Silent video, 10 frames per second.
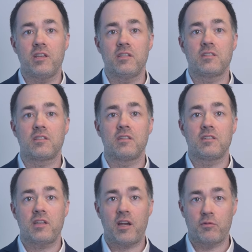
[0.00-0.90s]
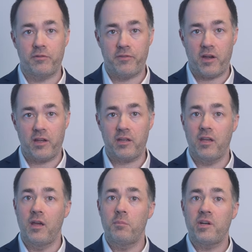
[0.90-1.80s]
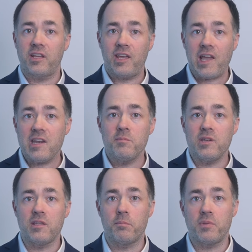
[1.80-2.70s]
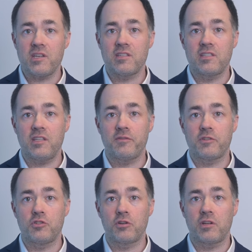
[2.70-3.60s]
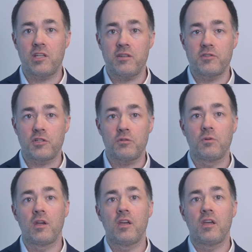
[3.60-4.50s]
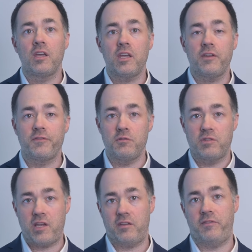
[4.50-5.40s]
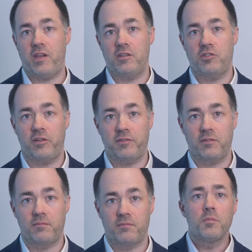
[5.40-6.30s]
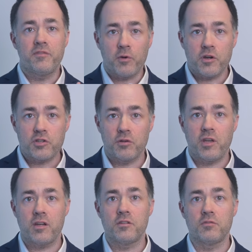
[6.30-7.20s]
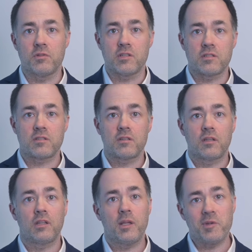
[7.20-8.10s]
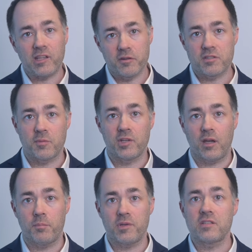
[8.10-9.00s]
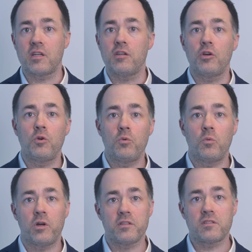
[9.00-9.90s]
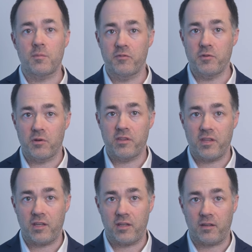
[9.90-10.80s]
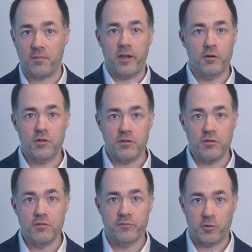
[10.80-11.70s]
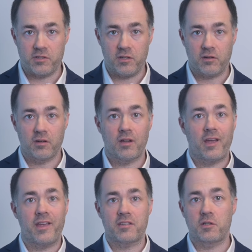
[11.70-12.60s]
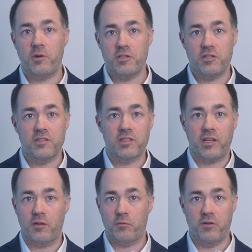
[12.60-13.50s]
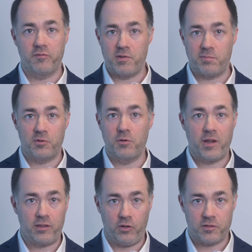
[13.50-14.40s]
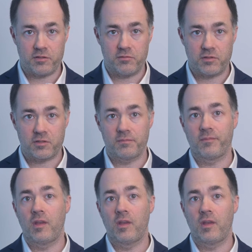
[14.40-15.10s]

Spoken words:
is terrifying, but it can be the biggest gift a jury gives you if you take advantage of it. Before I show you how to do this, let me clear something up, because I know what some of you are thinking. I already use voir dire. I ask questions, I get rid of people who hate lawsuits.